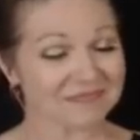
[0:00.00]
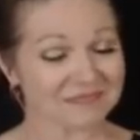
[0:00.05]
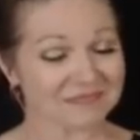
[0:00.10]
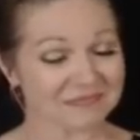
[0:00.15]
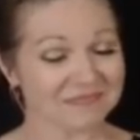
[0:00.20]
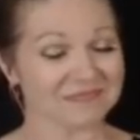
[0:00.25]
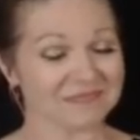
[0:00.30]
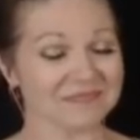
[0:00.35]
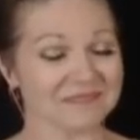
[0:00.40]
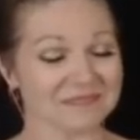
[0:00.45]

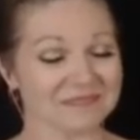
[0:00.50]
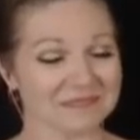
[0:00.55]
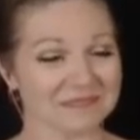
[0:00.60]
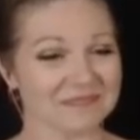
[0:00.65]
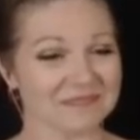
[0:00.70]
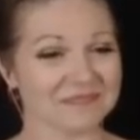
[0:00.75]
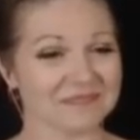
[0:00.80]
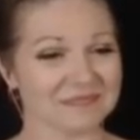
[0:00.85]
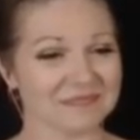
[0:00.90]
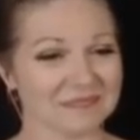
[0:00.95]

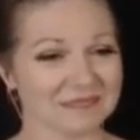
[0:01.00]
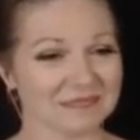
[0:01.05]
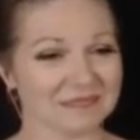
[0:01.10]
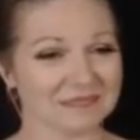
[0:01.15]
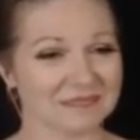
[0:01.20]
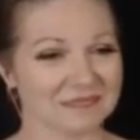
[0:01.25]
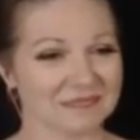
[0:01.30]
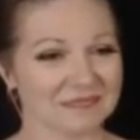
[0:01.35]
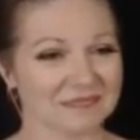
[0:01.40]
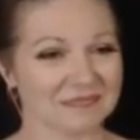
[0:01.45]

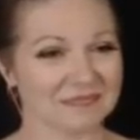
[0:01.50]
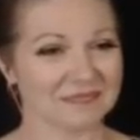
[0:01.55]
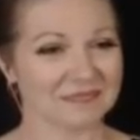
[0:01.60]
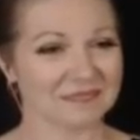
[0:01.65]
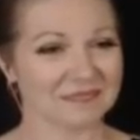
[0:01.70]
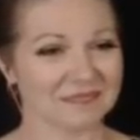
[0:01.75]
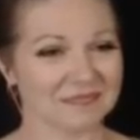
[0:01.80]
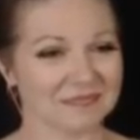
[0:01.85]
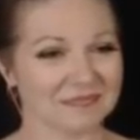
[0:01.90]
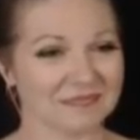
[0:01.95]

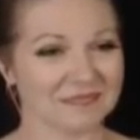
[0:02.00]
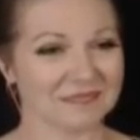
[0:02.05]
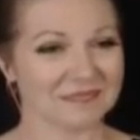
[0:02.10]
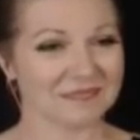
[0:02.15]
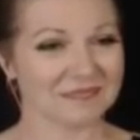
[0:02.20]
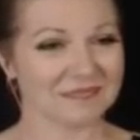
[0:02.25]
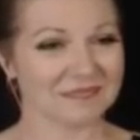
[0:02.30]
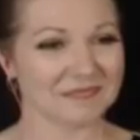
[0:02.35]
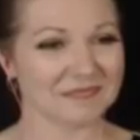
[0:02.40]
[no speech]